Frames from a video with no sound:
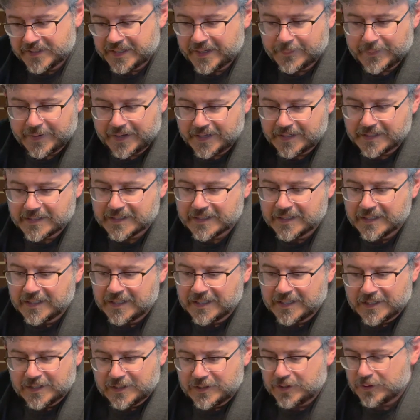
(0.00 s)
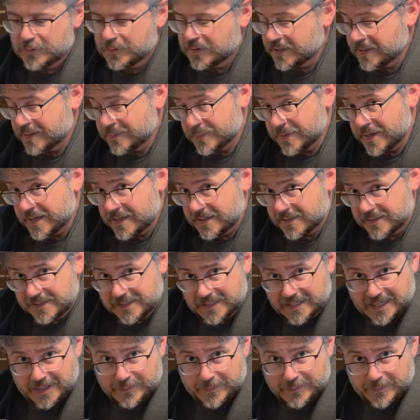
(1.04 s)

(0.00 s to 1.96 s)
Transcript: I might do an unboxing,